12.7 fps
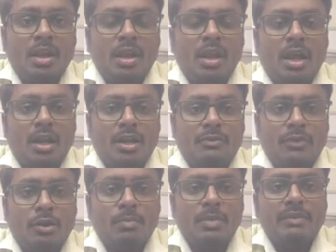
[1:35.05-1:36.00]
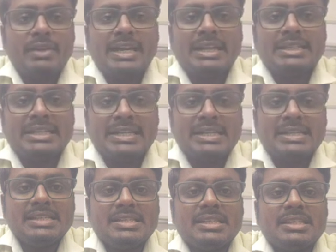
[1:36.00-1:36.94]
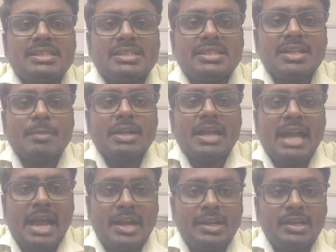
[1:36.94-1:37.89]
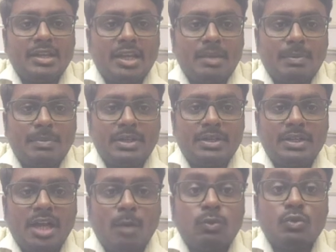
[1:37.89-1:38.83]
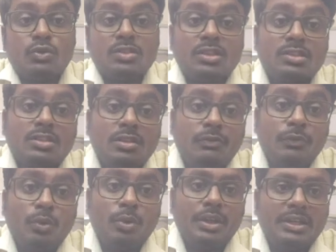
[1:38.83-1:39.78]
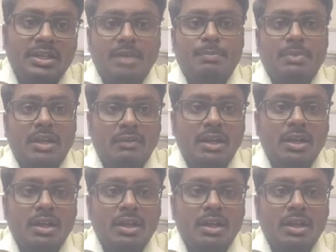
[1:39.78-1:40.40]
and followed by we can increase interrupt handling capability up to 64 interrupt level